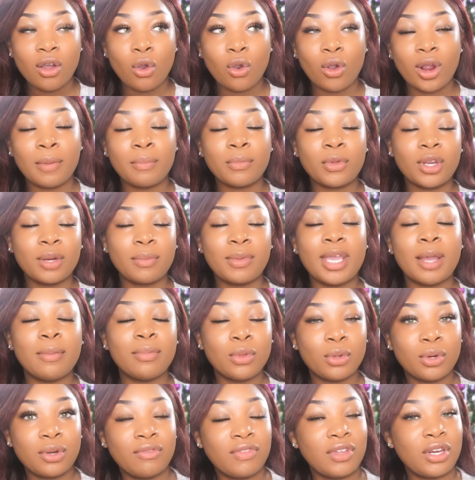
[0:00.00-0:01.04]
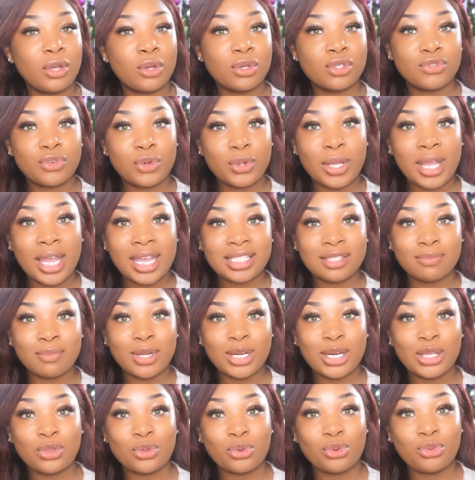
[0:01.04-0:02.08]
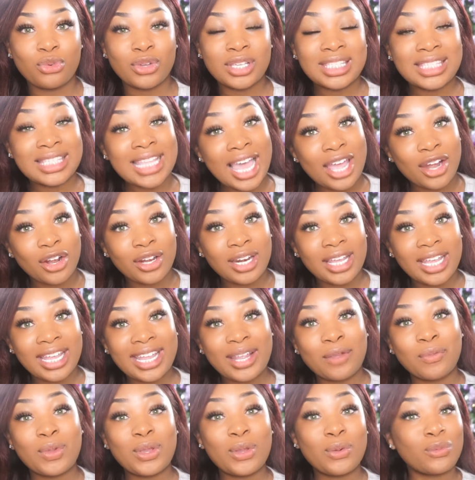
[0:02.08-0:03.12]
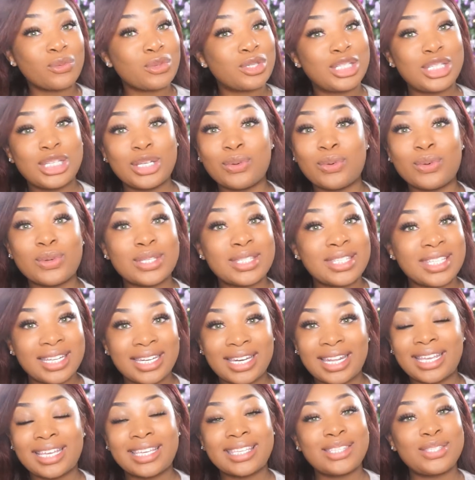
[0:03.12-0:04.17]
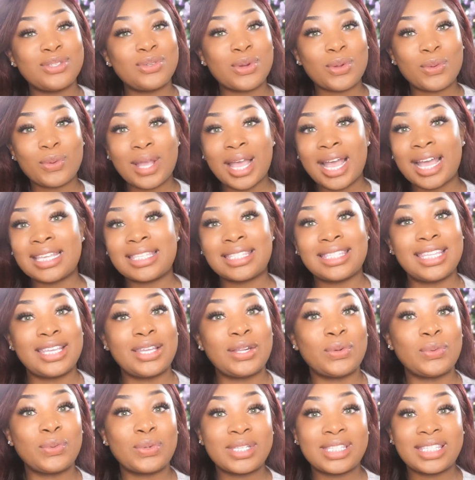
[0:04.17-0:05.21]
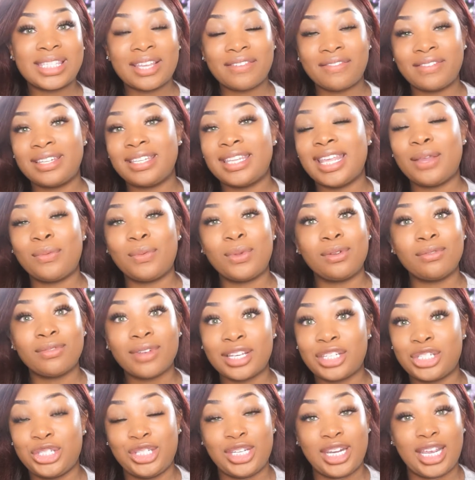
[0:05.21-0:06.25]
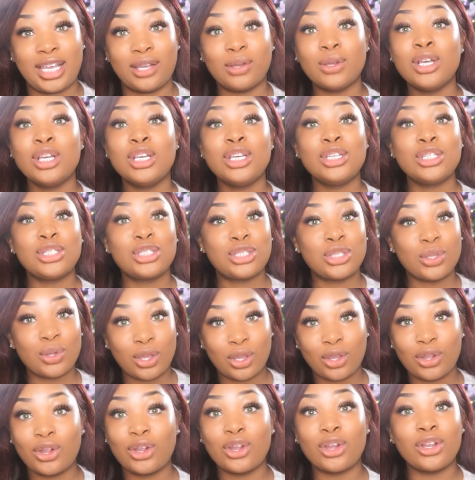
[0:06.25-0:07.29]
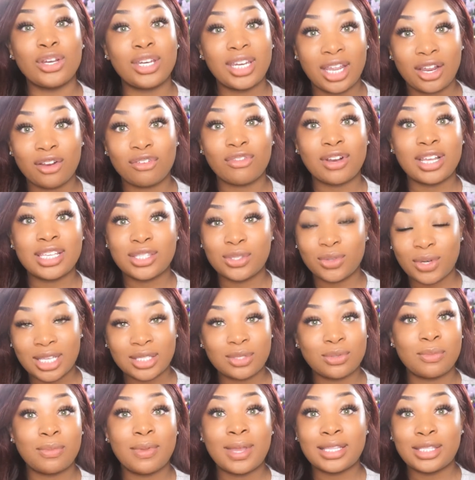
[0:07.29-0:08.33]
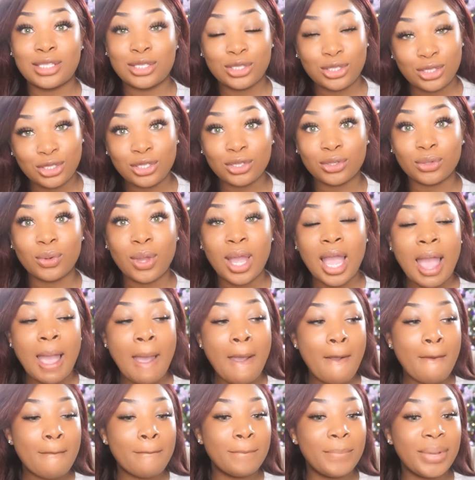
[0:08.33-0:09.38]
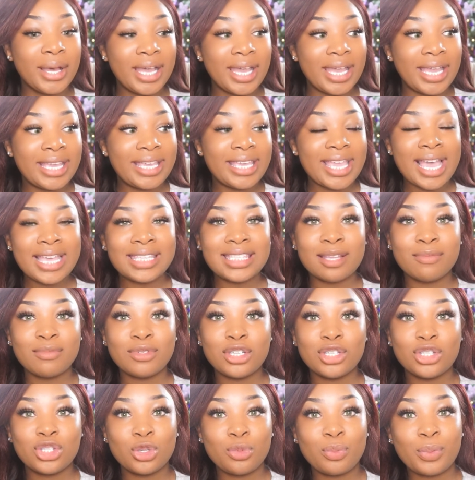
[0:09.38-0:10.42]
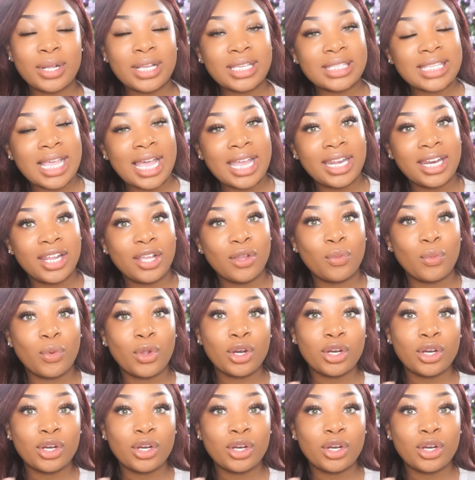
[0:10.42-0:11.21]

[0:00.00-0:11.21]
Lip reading: or I'm going to be uploading videos for you guys Monday through Saturday, and we're going to chill on Sunday because, you know, God said on the 7th day we rest, child. So you're going to hear rest, so that's what we have to do. But yes, I'm just super excited.